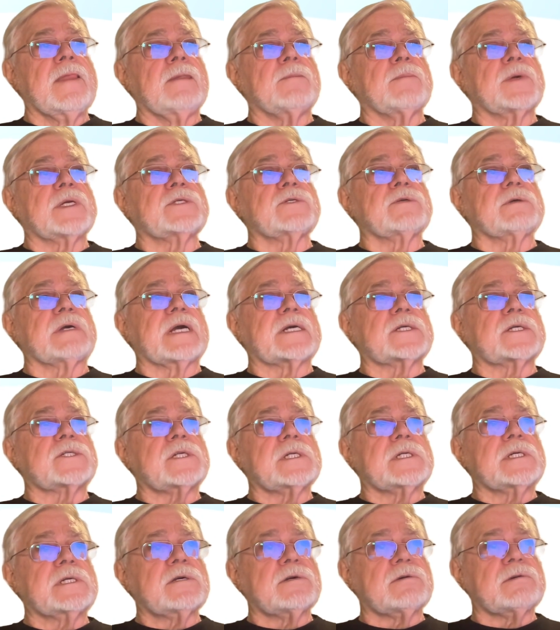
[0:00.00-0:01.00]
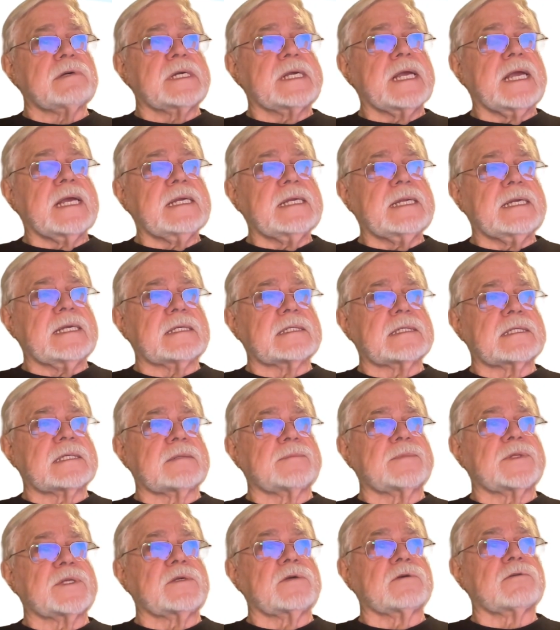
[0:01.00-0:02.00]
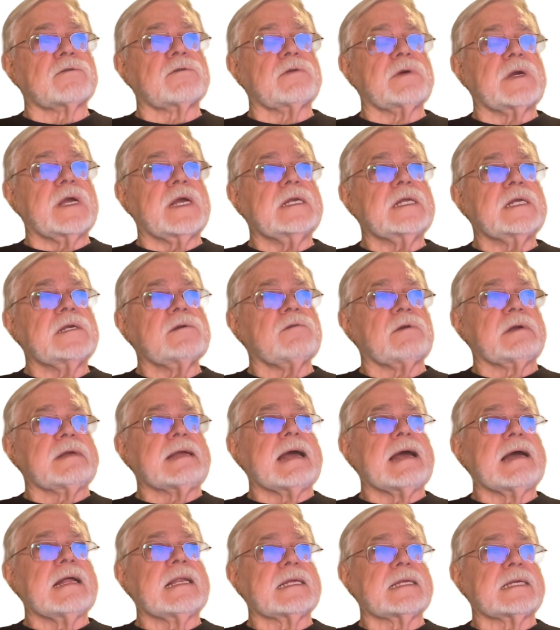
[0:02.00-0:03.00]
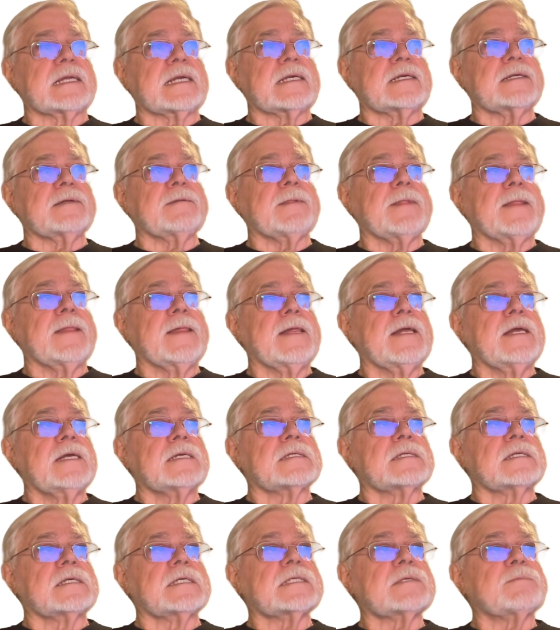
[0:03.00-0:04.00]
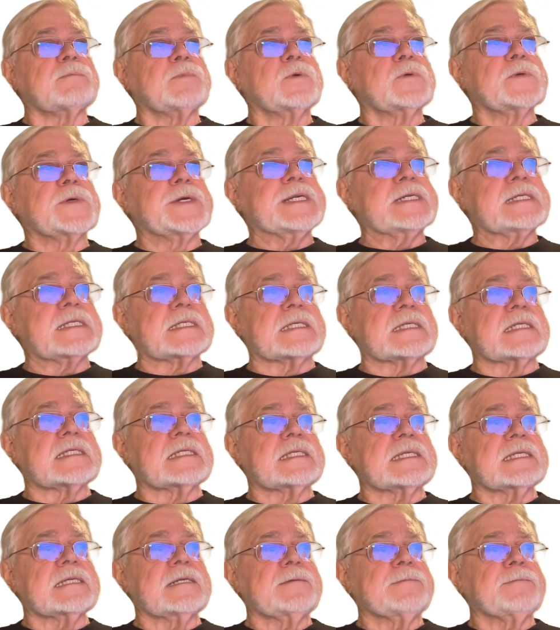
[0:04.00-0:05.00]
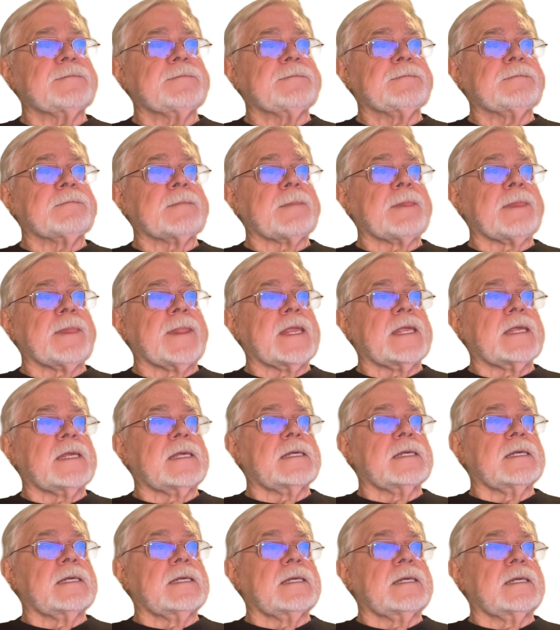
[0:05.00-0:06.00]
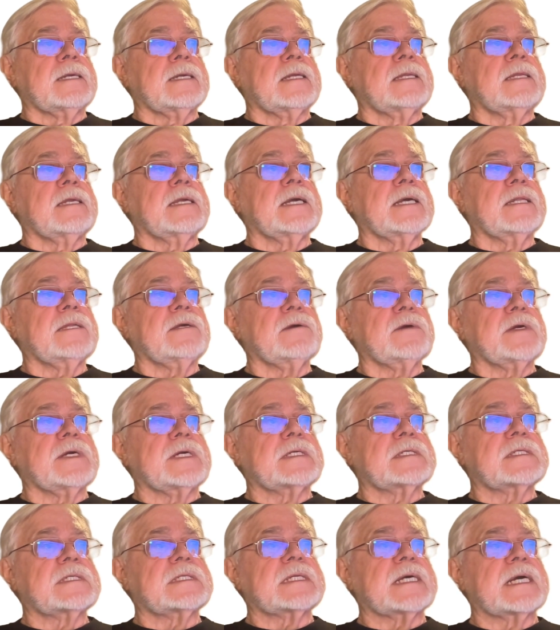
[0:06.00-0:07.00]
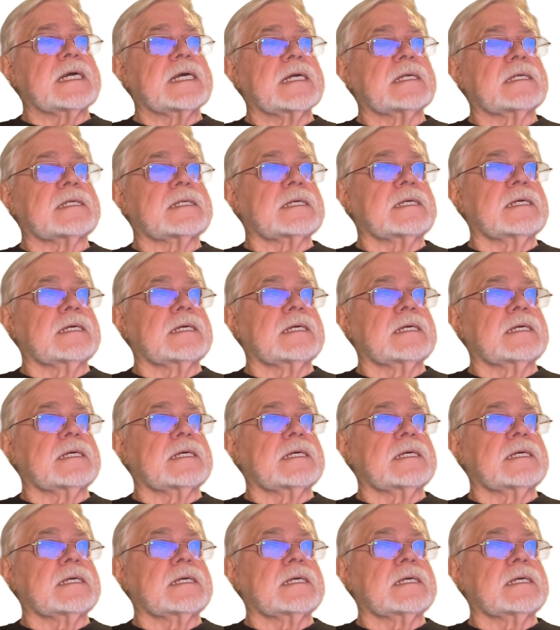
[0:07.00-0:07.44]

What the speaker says: but you're actually creating something. You're creating reality. So that's poiesis. The other is that